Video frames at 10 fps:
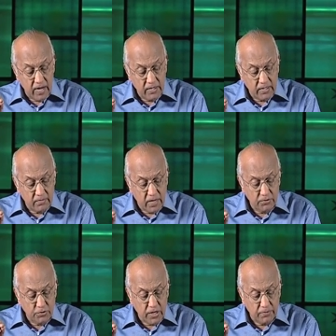That is in
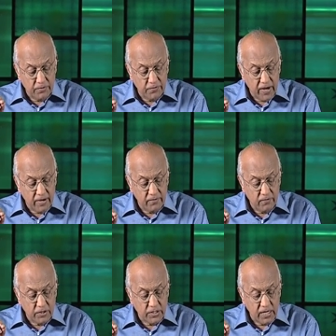Matthew chapter 5
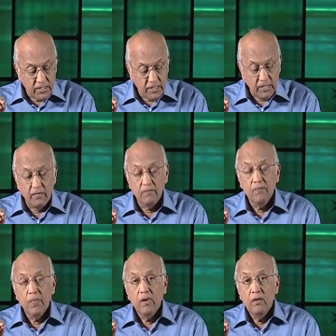and verse 19.
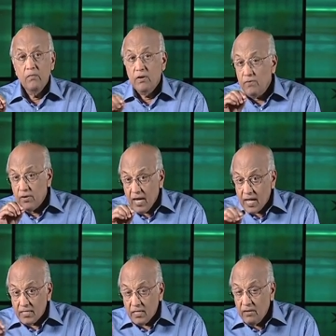But if you
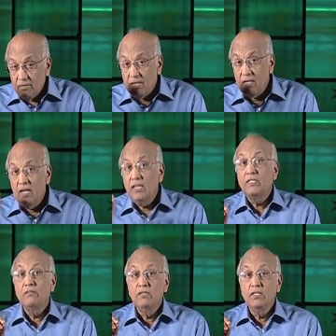cancel even the
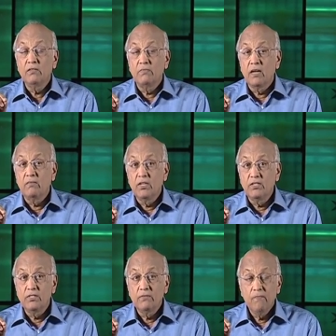least of these
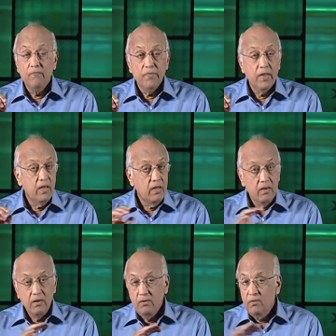commandments,
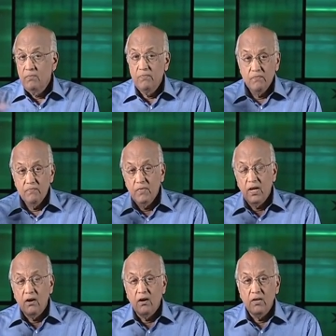you'll
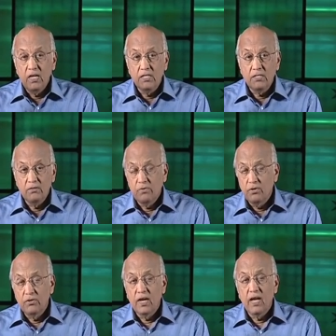be called least. You
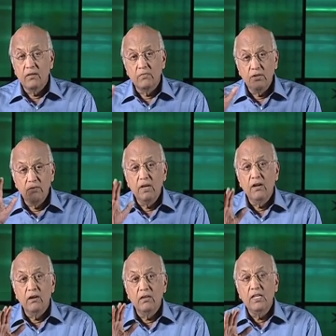won't go to hell, but you'll
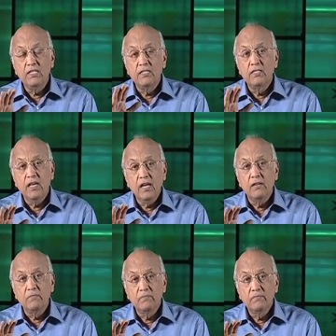be called least in the
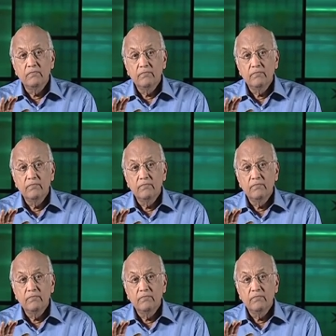kingdom.